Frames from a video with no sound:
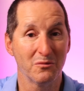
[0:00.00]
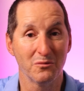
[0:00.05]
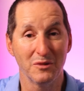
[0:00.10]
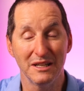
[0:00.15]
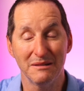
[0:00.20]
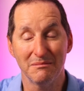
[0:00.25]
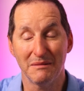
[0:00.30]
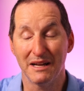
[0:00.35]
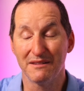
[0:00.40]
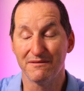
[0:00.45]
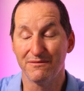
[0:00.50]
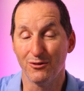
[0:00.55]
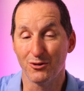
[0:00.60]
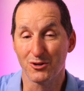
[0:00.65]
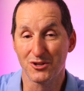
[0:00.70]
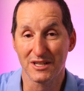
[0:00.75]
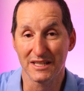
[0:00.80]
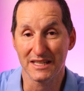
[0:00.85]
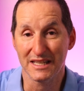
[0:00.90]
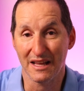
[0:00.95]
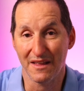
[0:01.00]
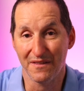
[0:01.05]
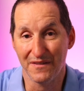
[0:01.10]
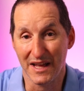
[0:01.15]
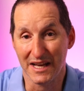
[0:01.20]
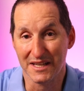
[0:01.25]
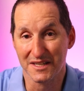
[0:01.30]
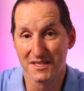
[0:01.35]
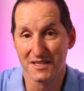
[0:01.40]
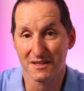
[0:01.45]
Well, unfortunately,
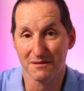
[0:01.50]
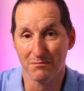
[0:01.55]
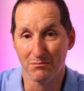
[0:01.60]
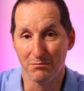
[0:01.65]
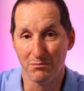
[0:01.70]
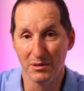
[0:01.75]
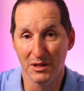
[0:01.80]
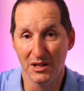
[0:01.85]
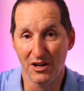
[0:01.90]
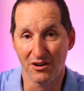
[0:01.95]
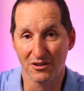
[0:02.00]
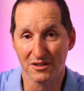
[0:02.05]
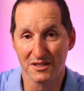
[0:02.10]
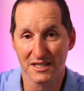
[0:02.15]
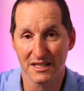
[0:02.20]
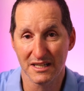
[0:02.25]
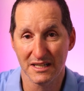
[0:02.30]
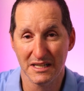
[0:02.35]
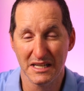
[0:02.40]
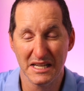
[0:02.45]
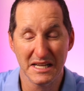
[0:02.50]
that's blocked.